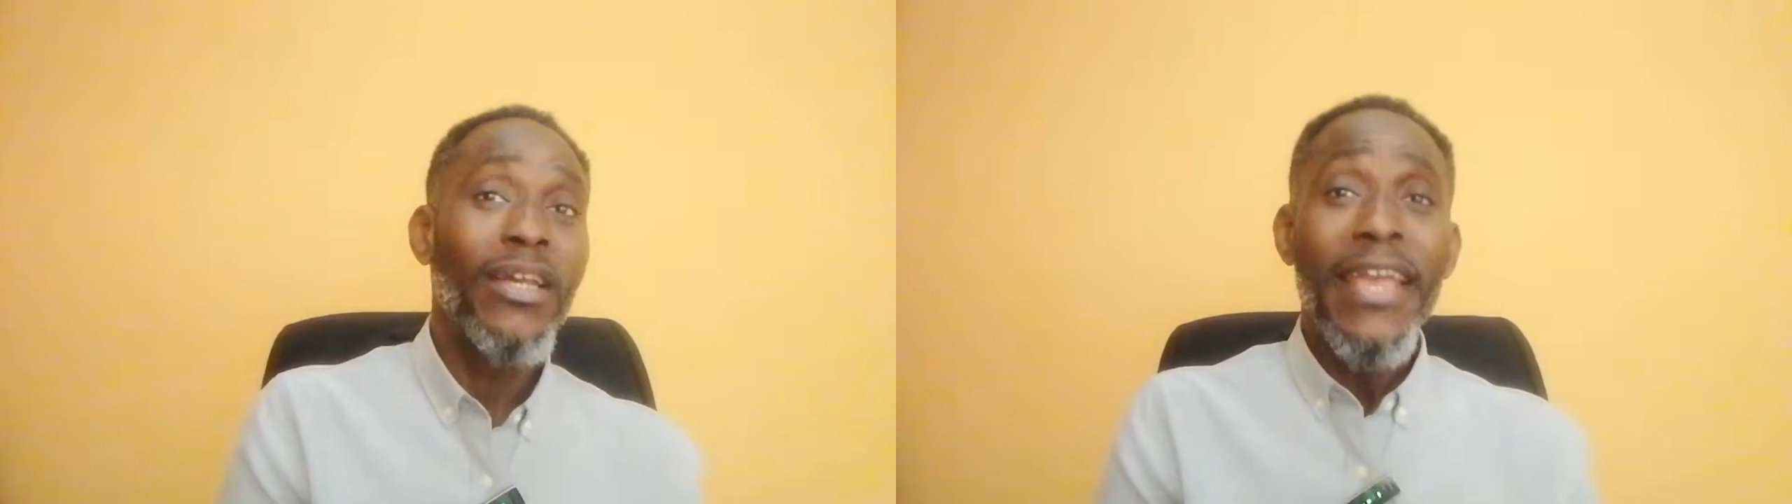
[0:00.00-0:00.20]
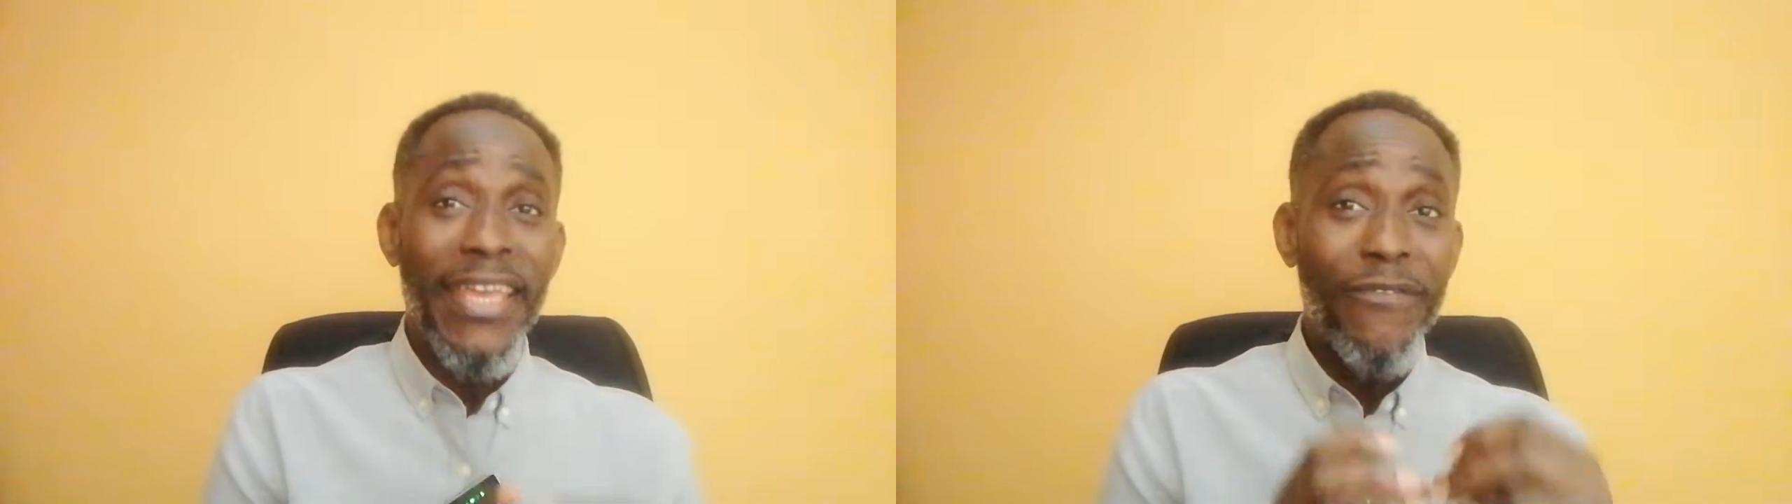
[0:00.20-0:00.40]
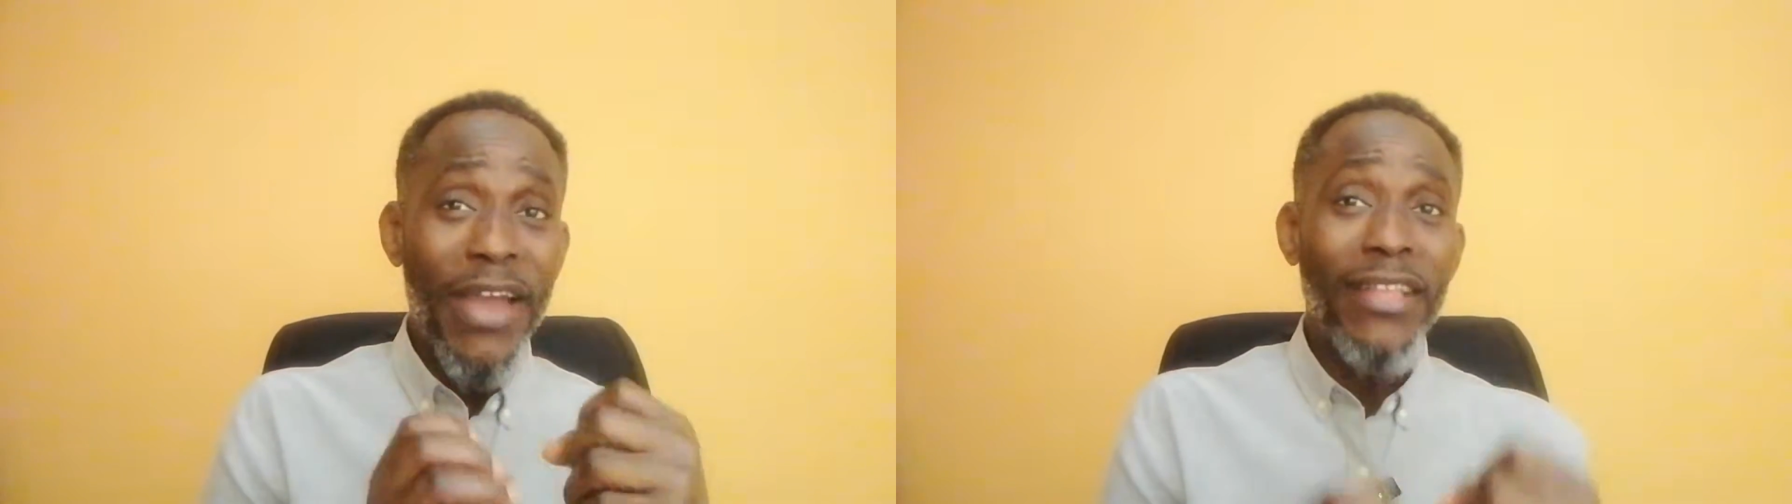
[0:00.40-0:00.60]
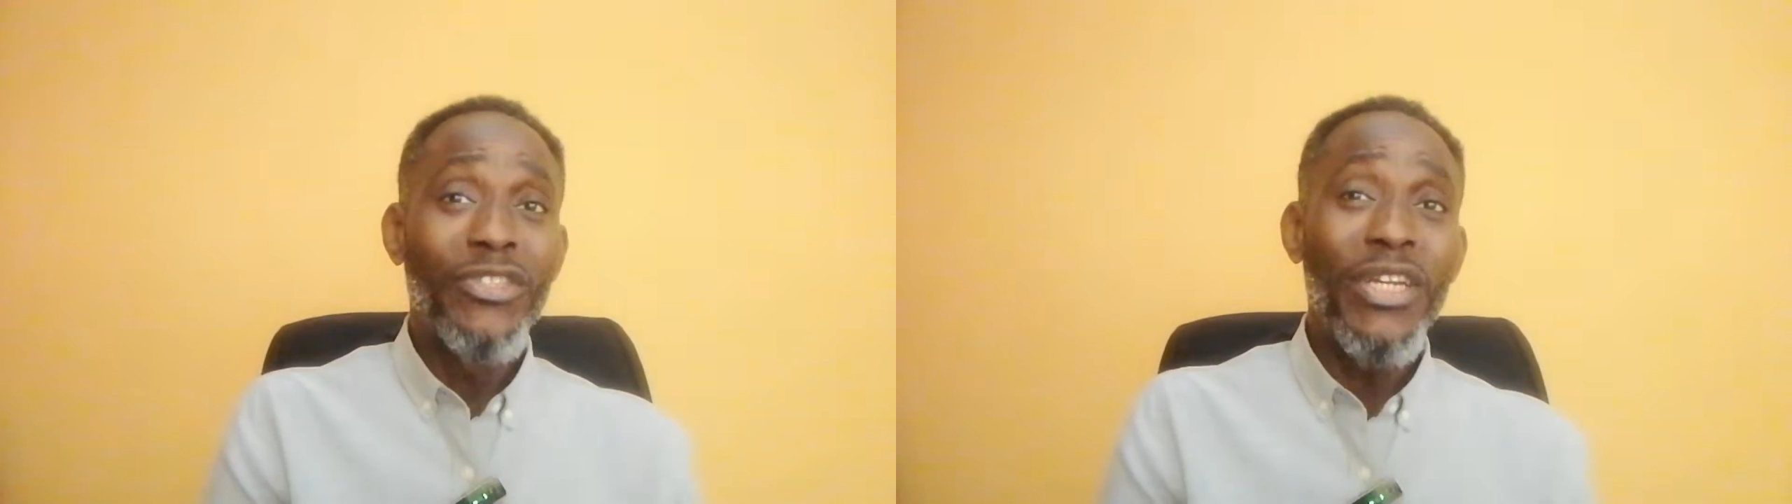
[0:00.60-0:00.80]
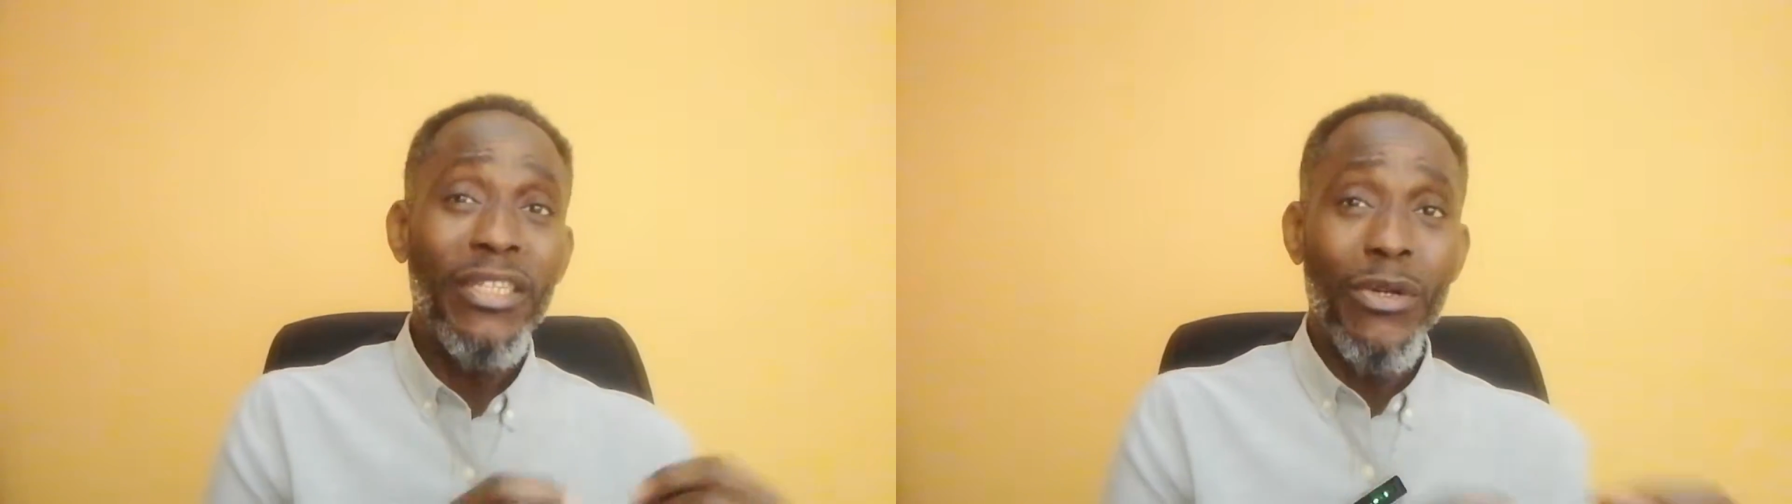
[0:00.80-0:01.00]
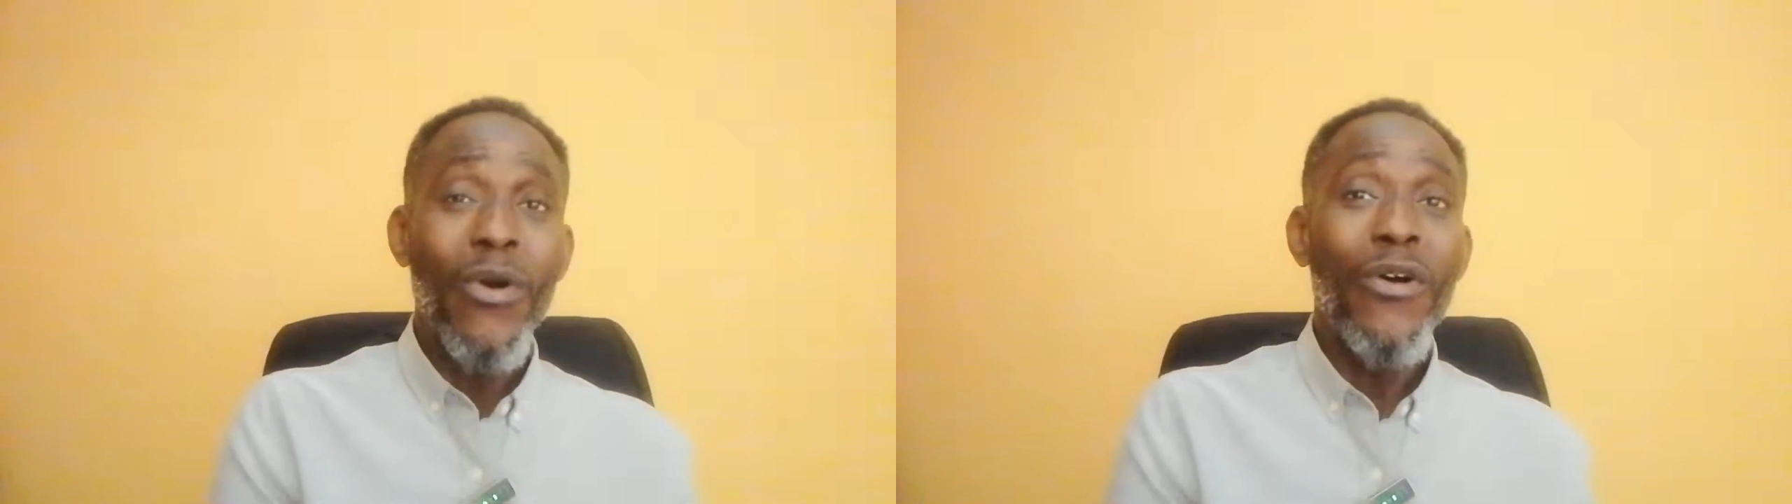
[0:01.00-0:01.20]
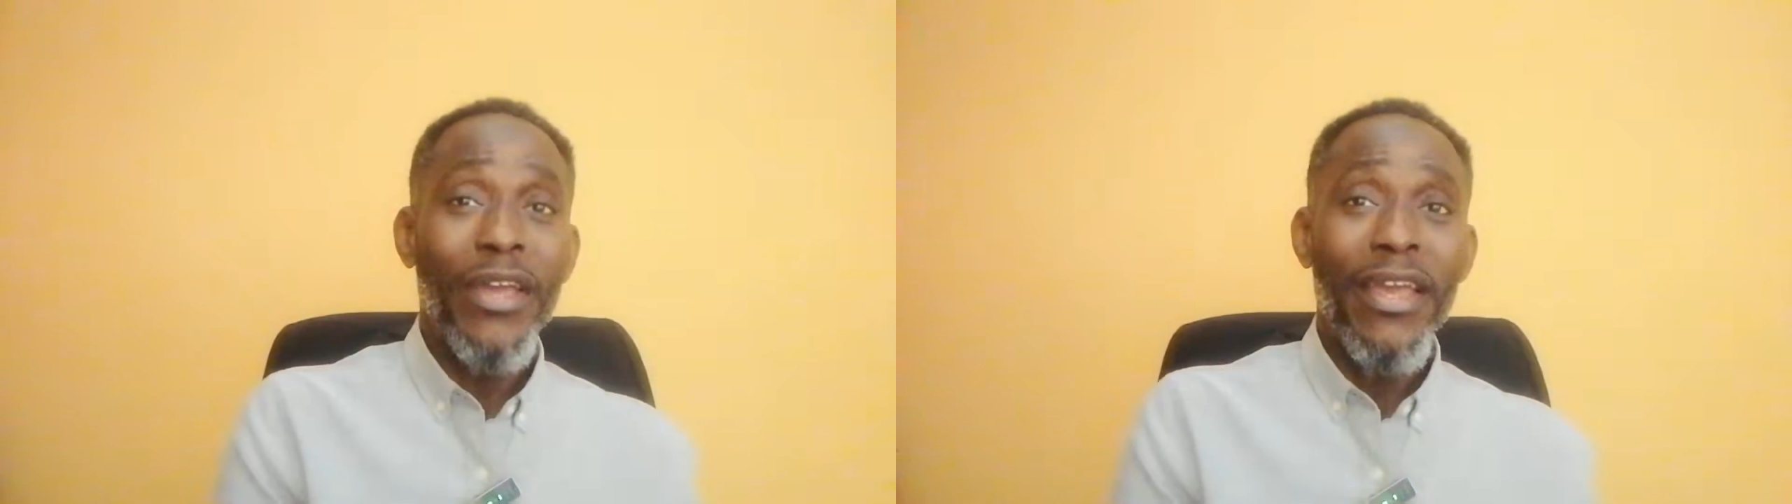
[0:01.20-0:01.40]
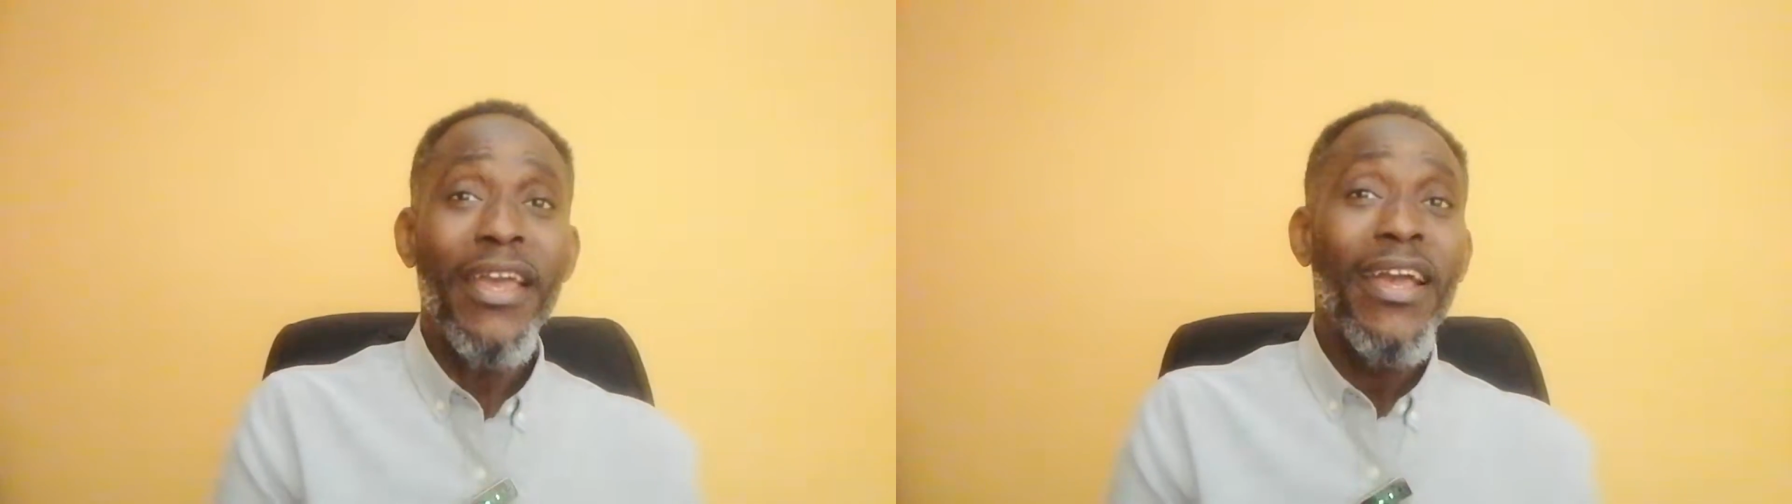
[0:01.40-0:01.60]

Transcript: If I drain the oil,